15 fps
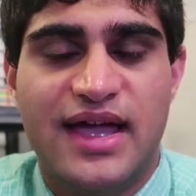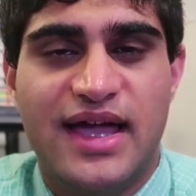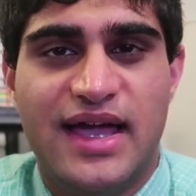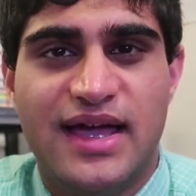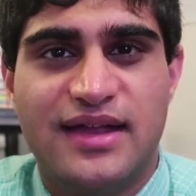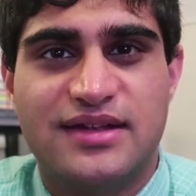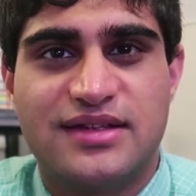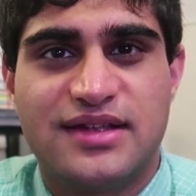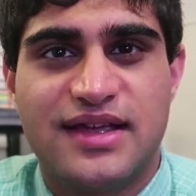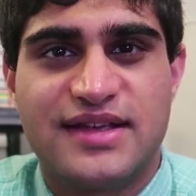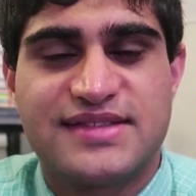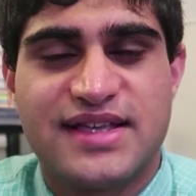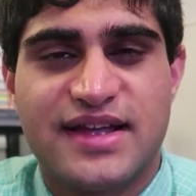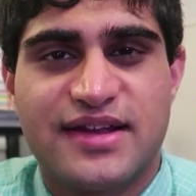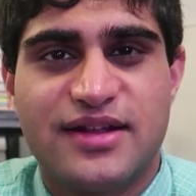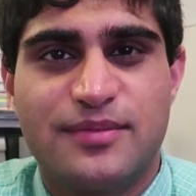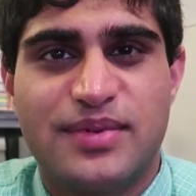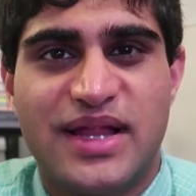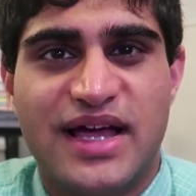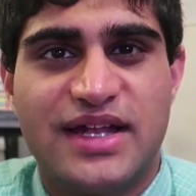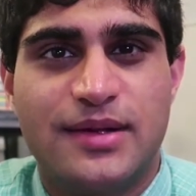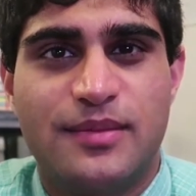And executive
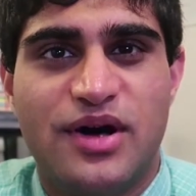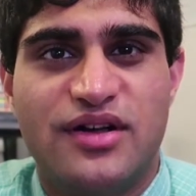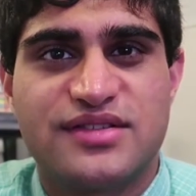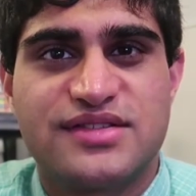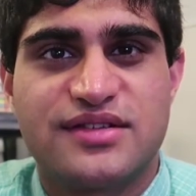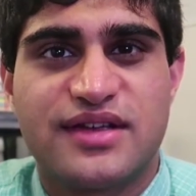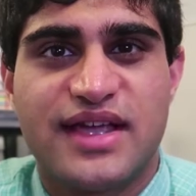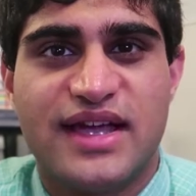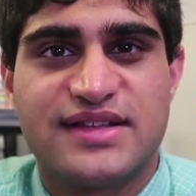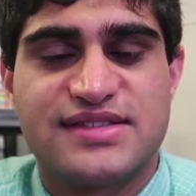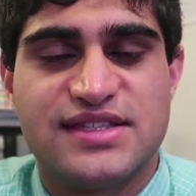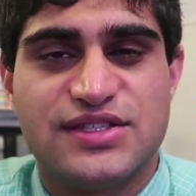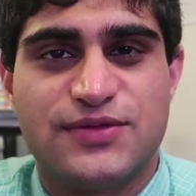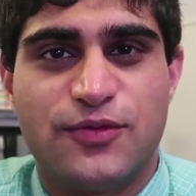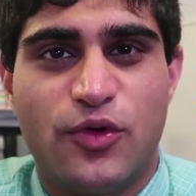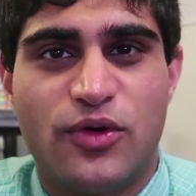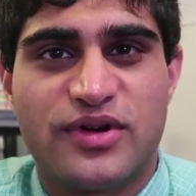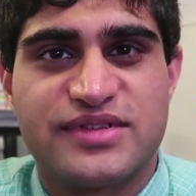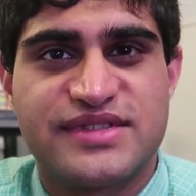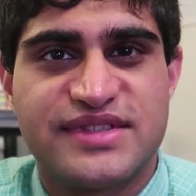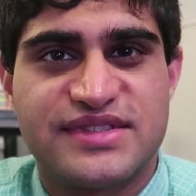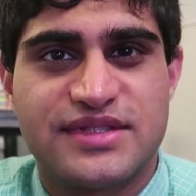platinum also gets these 4
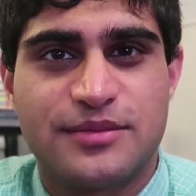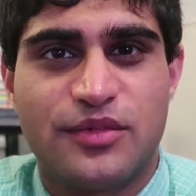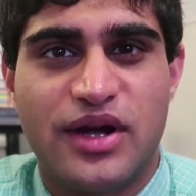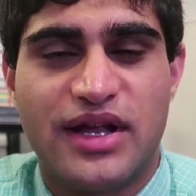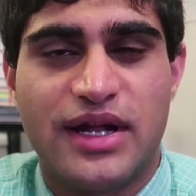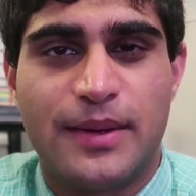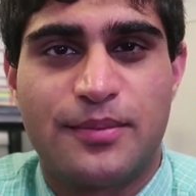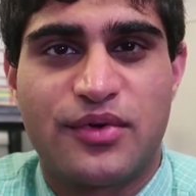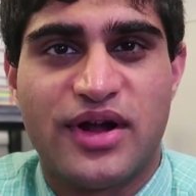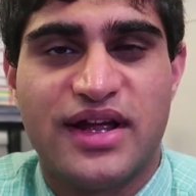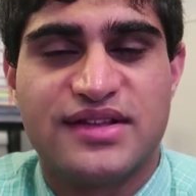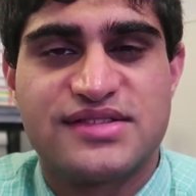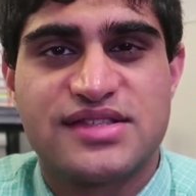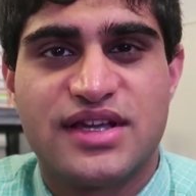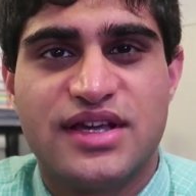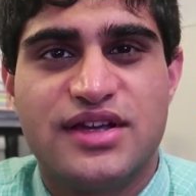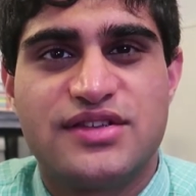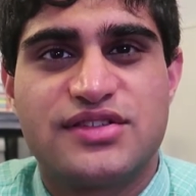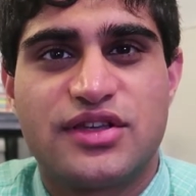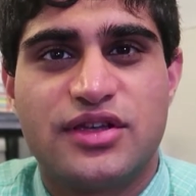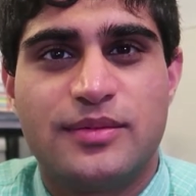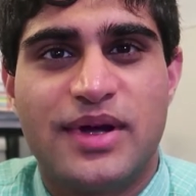system-wide upgrades.
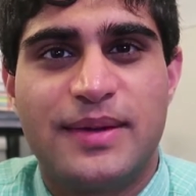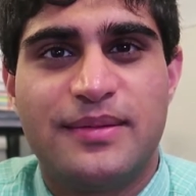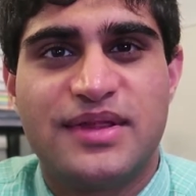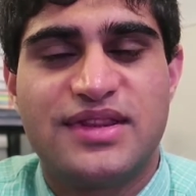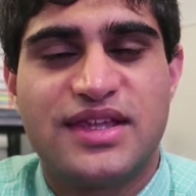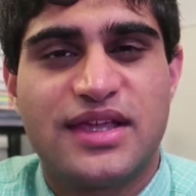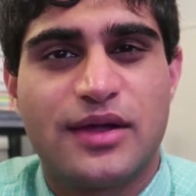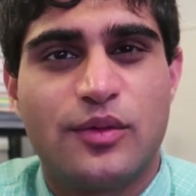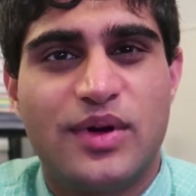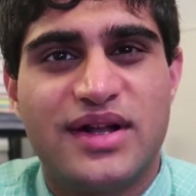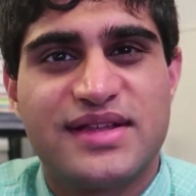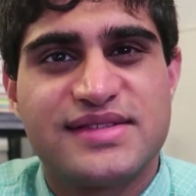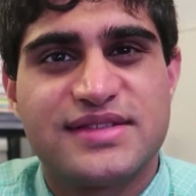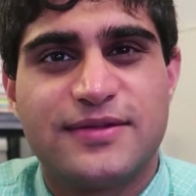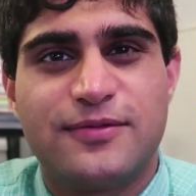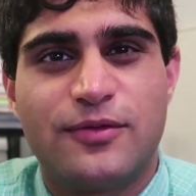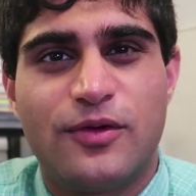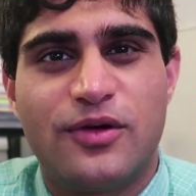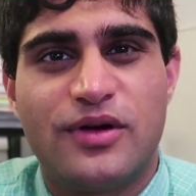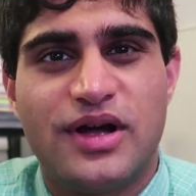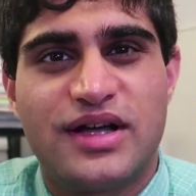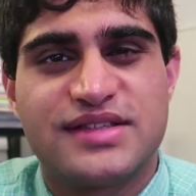So you might be thinking, what is
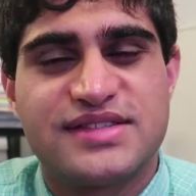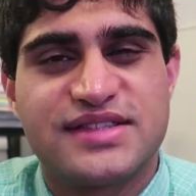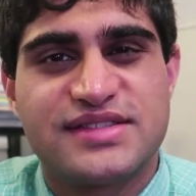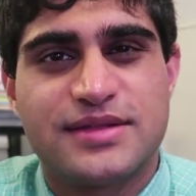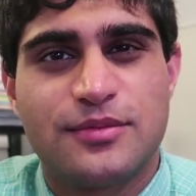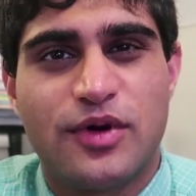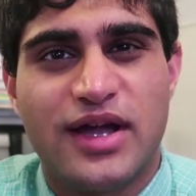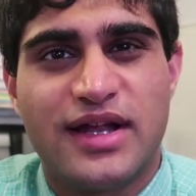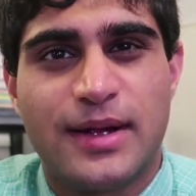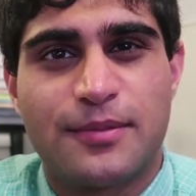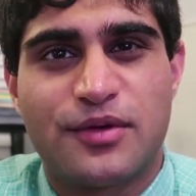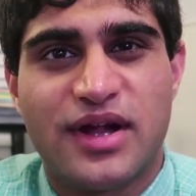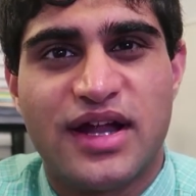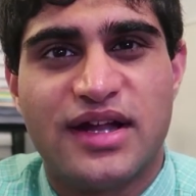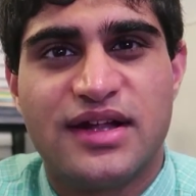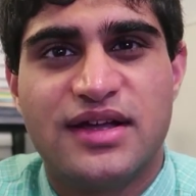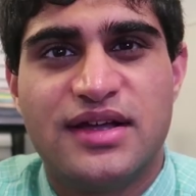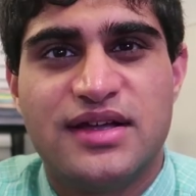a system-wide upgrade?